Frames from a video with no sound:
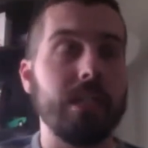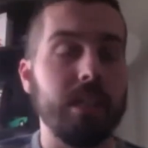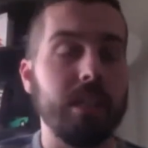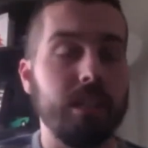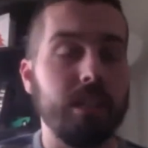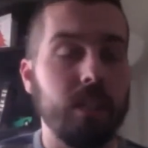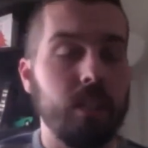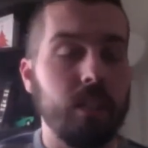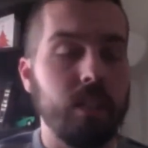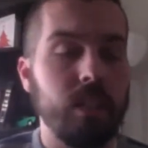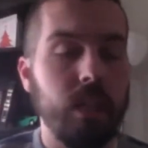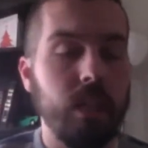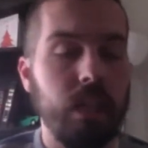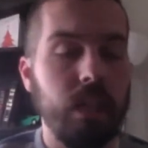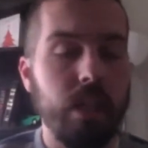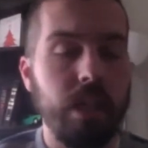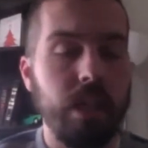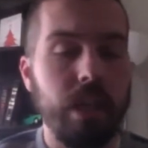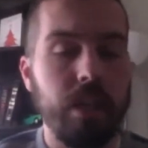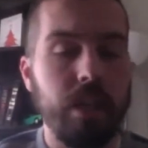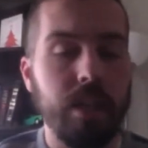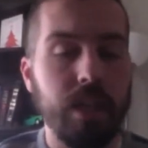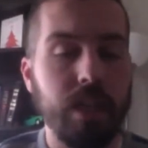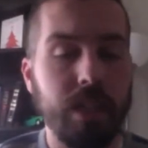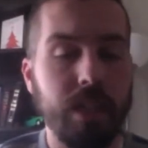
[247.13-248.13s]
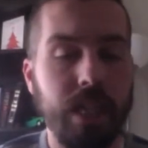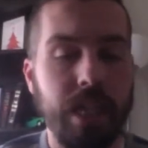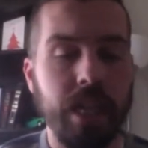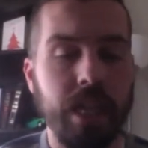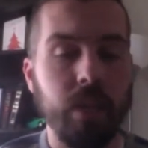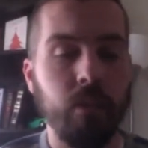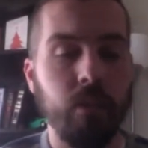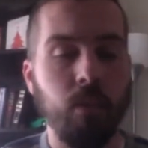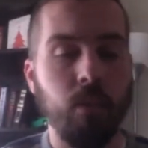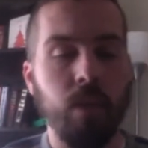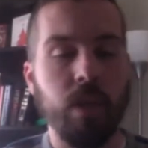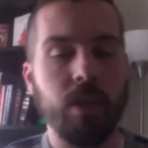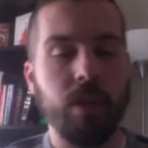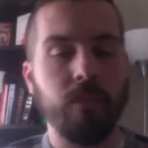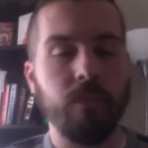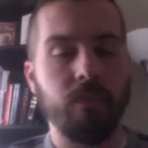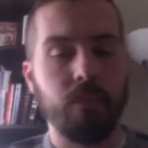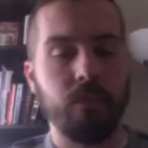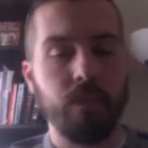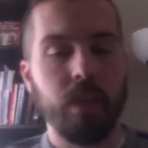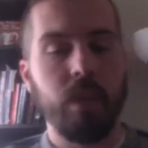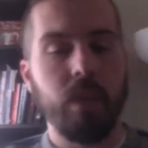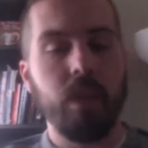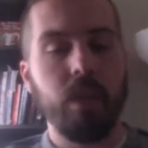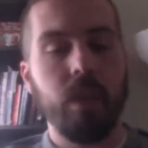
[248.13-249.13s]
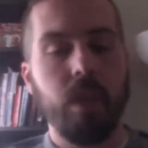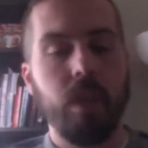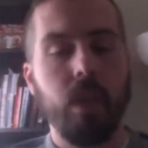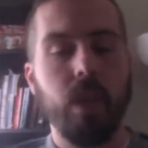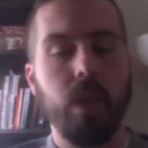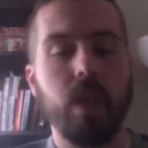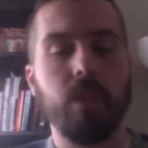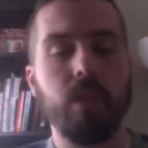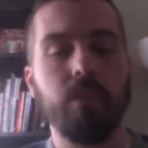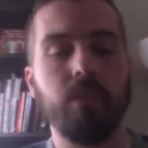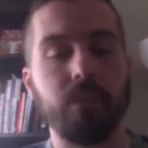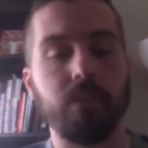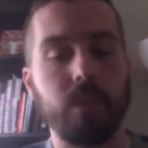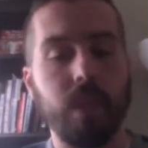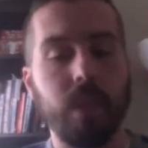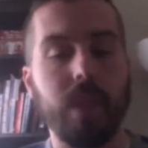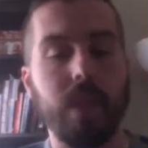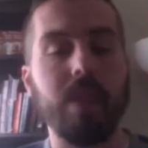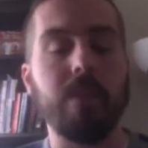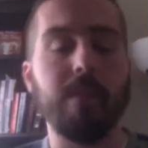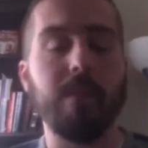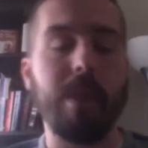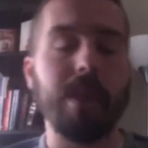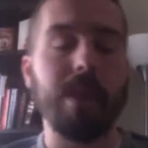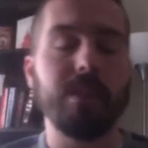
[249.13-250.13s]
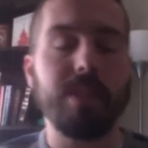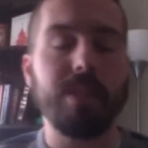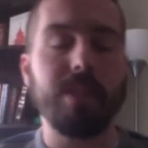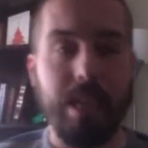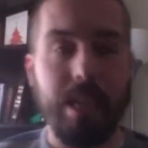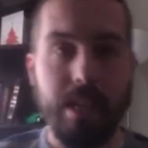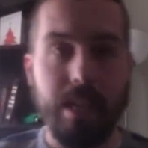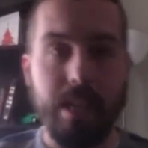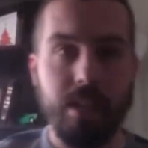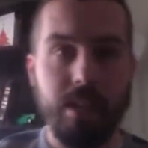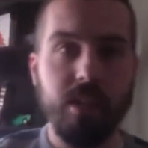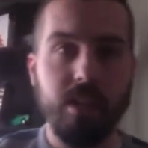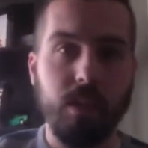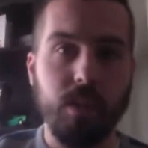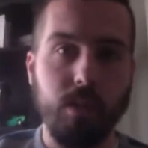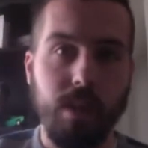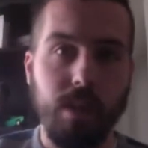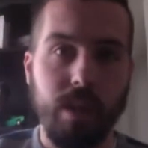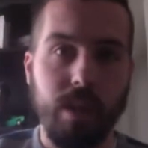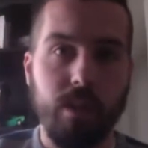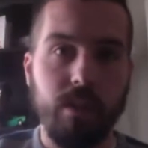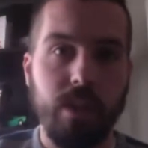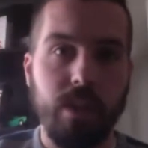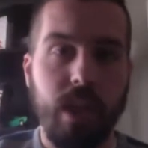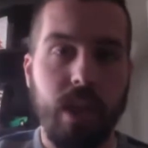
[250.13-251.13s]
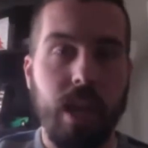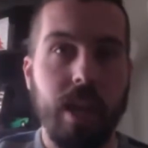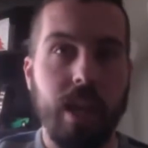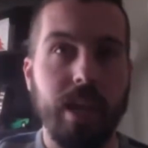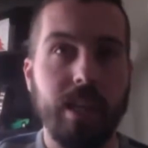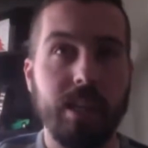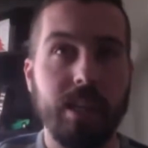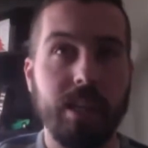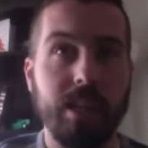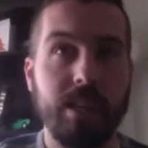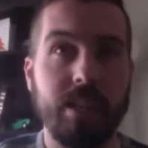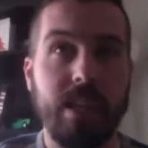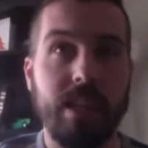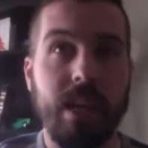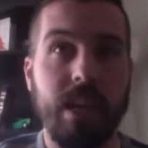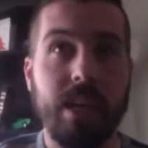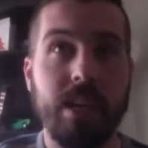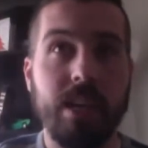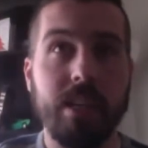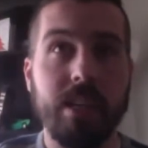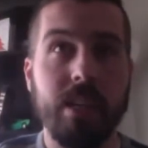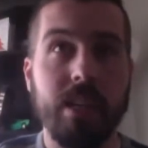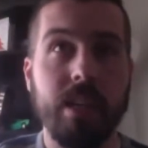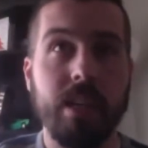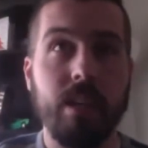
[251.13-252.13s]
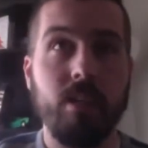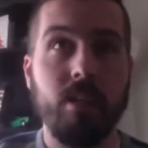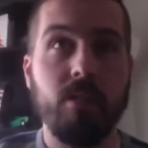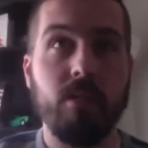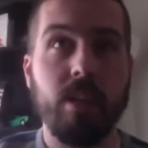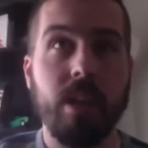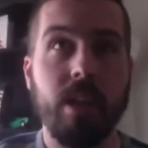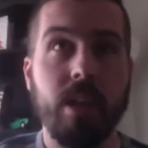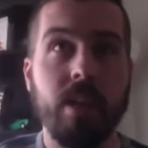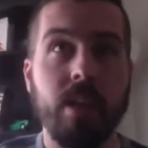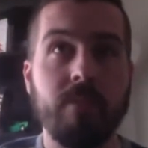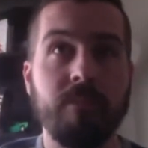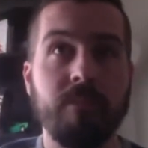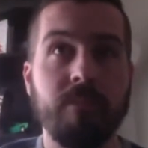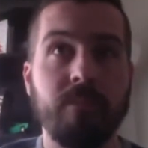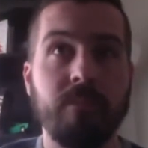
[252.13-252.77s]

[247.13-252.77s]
Is in the second one, kind of bouncing ideas around, I decided that, okay,